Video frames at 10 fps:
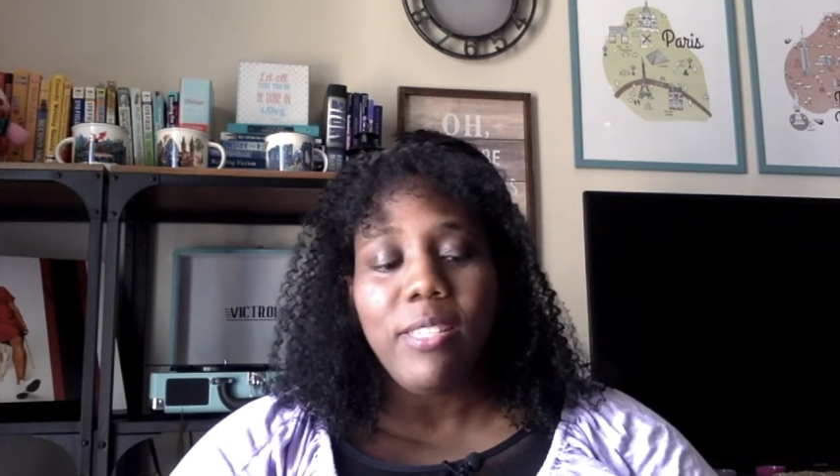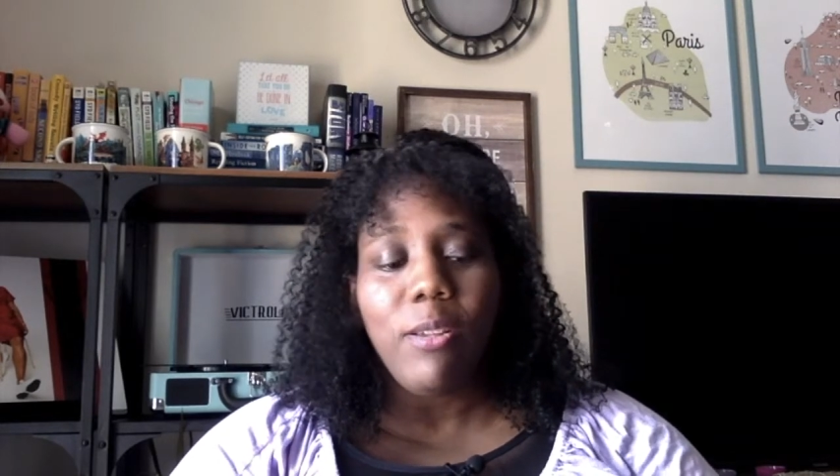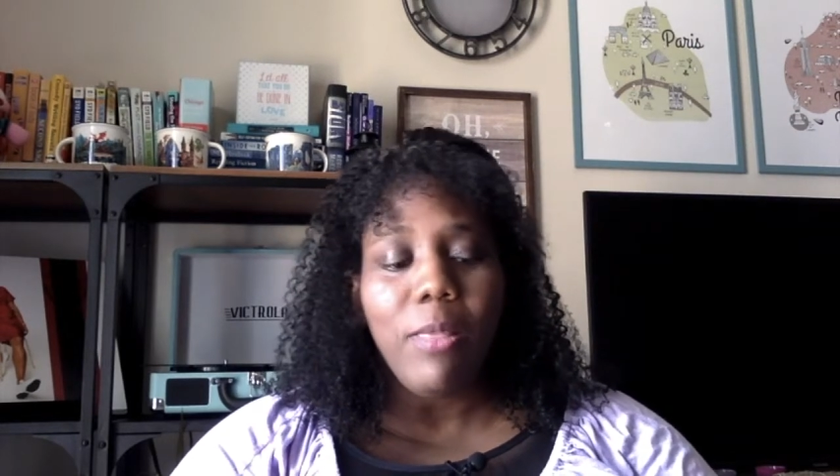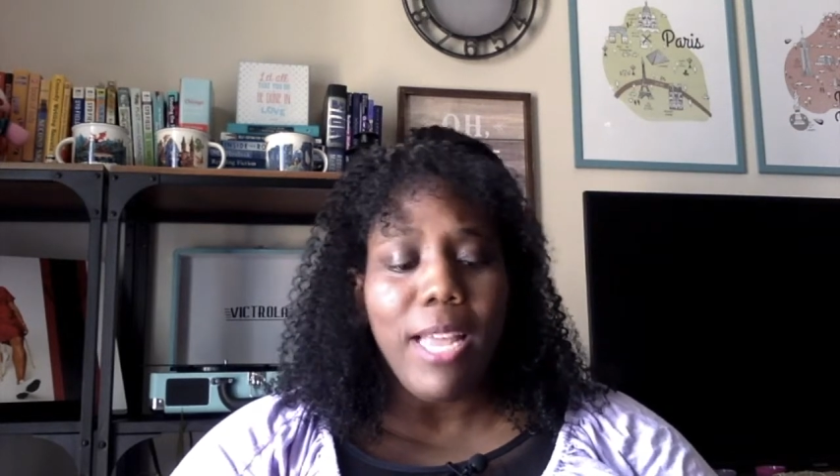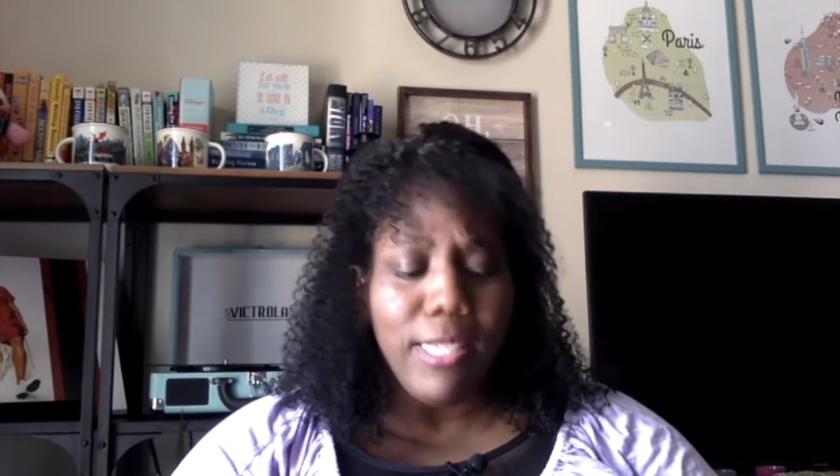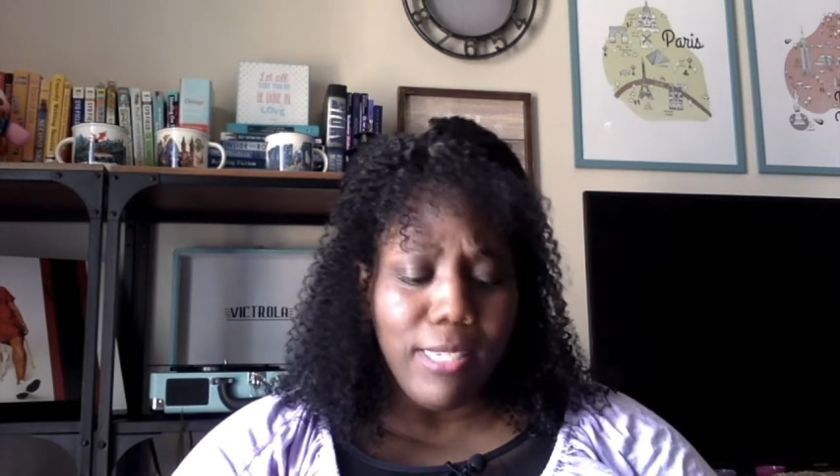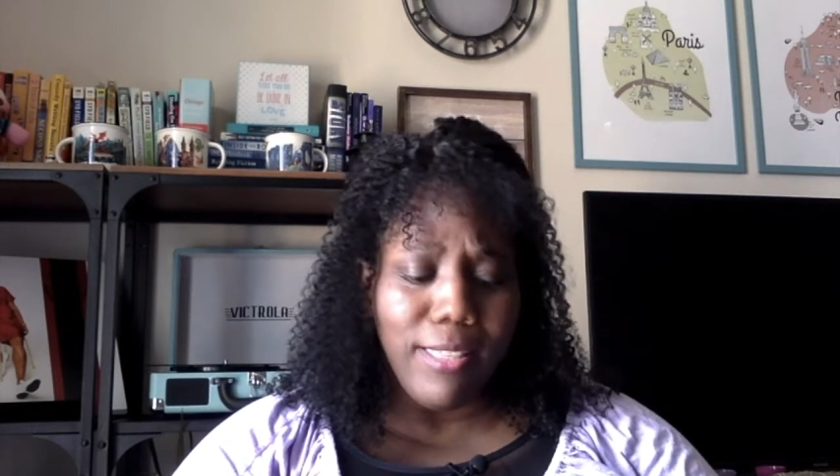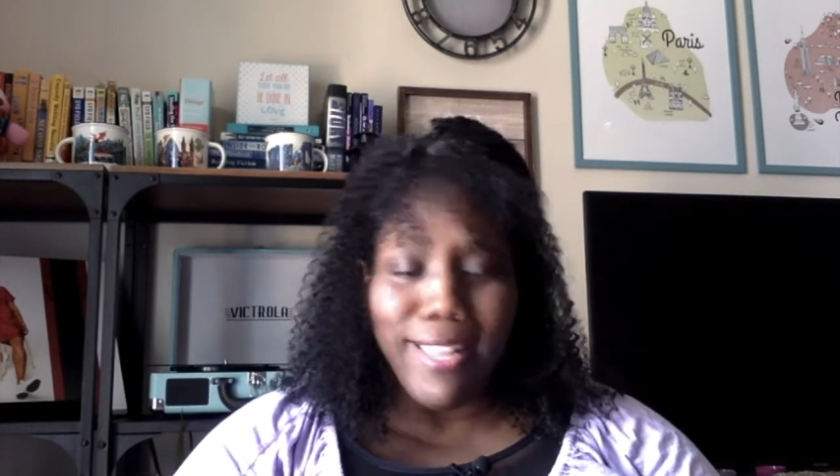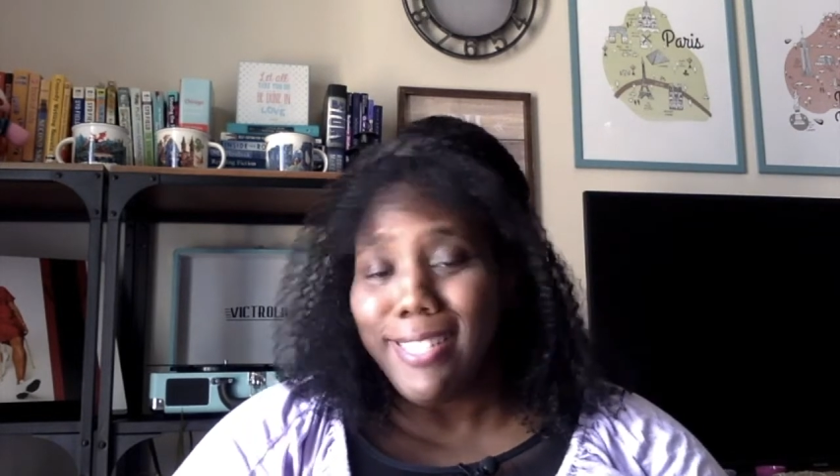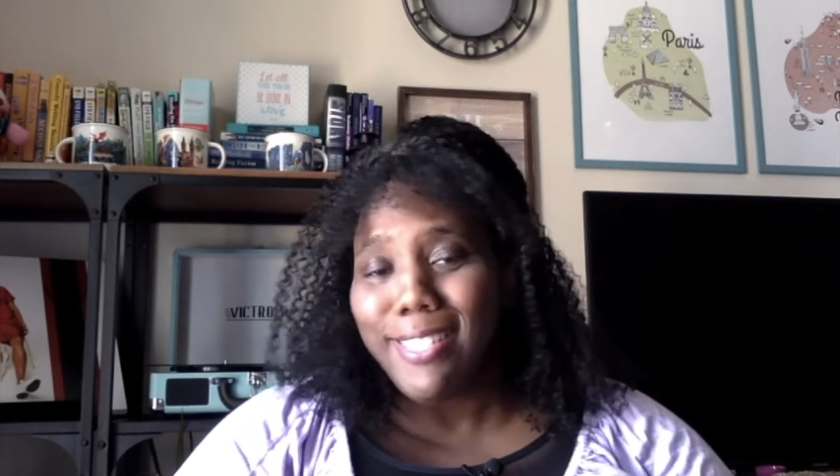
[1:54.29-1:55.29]
So let's
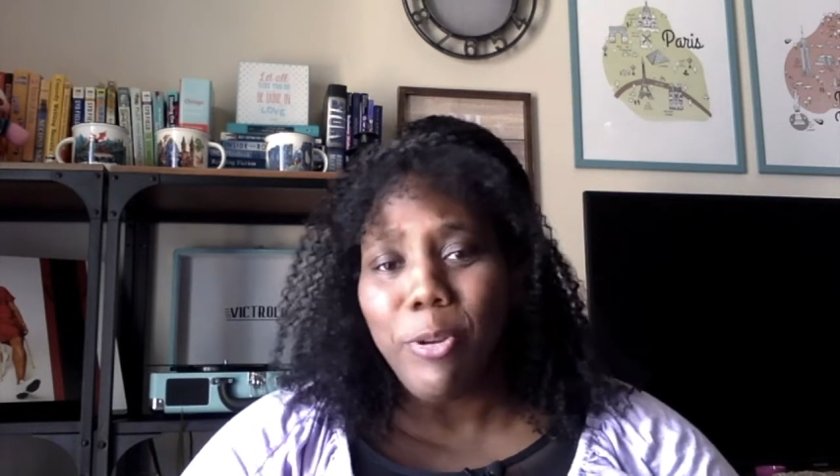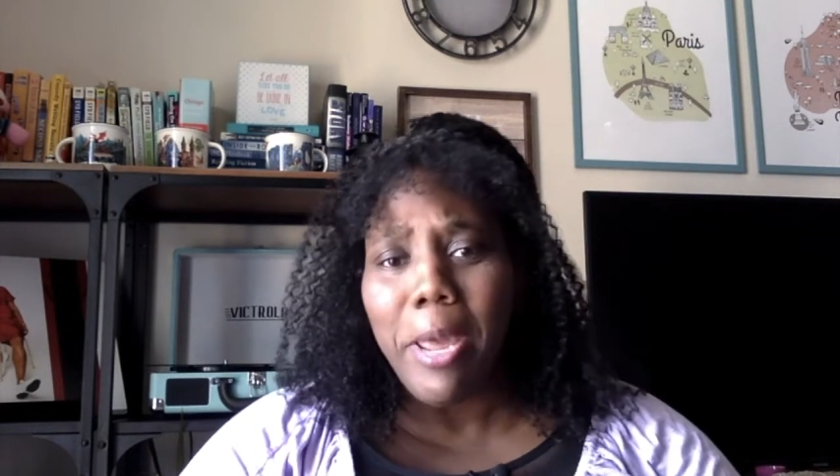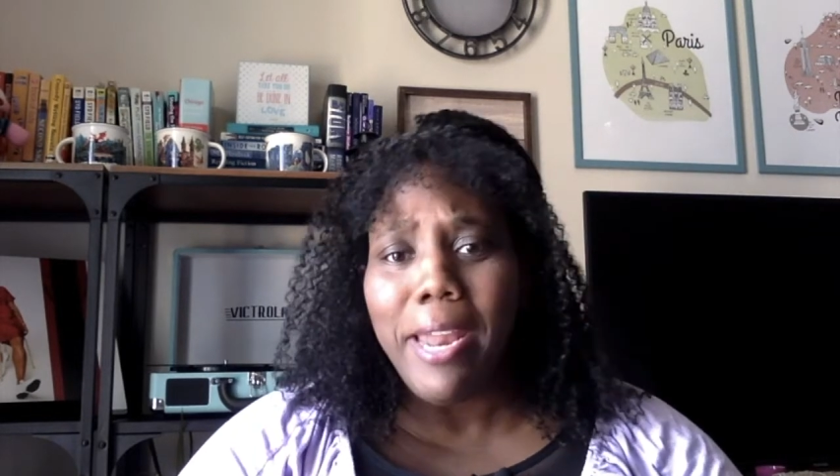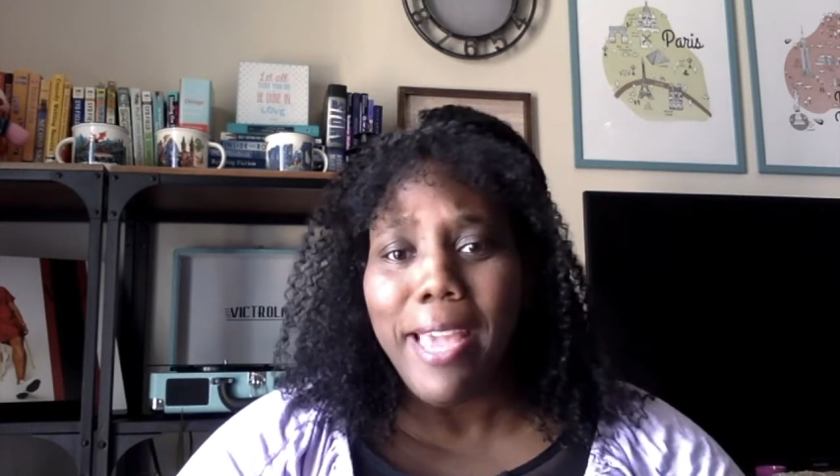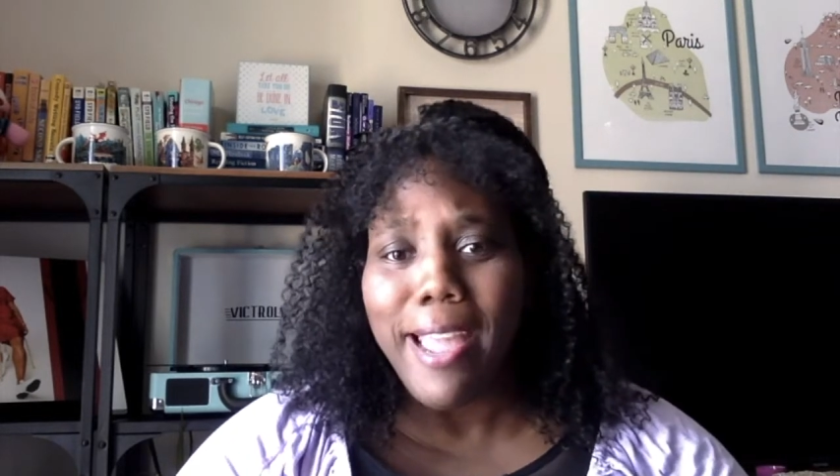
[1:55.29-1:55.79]
create a